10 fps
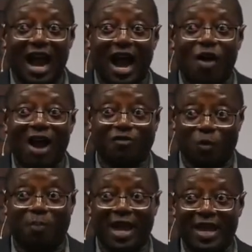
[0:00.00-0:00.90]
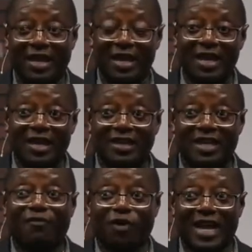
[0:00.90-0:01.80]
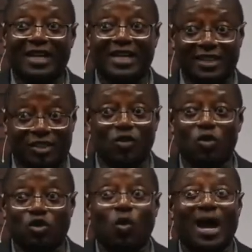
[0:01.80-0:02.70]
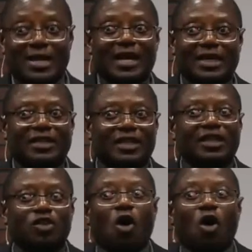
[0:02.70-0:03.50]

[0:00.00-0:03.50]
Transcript: I'll have to pay for their kids also and their kids' kids.